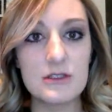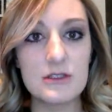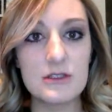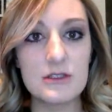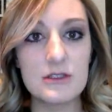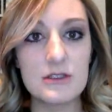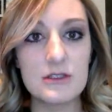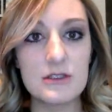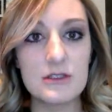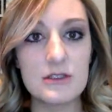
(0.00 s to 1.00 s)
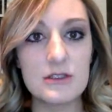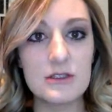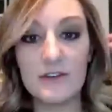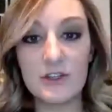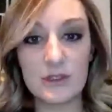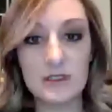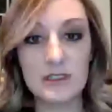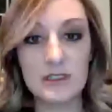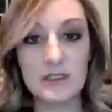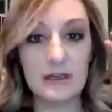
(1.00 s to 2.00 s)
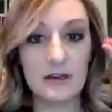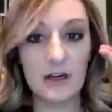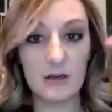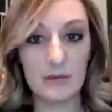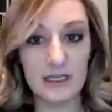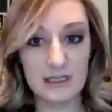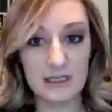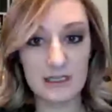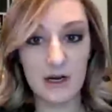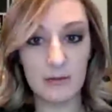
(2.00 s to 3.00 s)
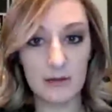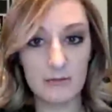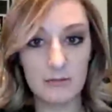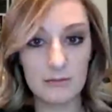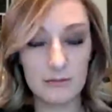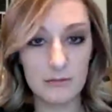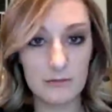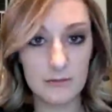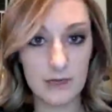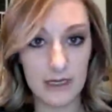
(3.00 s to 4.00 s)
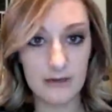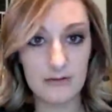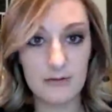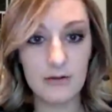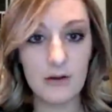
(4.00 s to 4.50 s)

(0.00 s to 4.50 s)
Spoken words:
in the section individuals economizing problem, right?